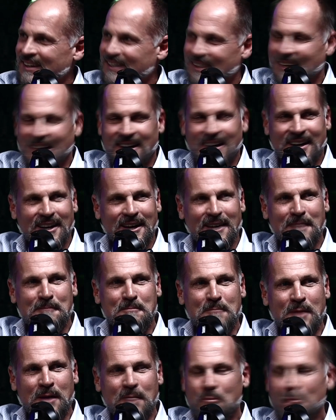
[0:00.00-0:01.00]
Hi,
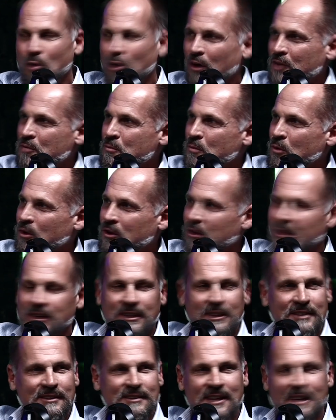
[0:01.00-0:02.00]
I'm a mortgage broker
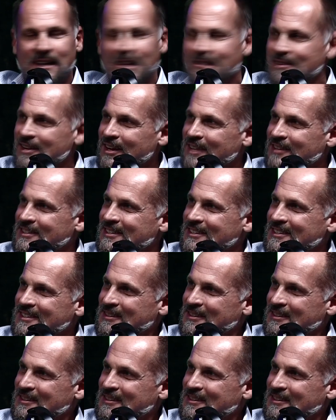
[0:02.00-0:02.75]
here in Dallas, Texas.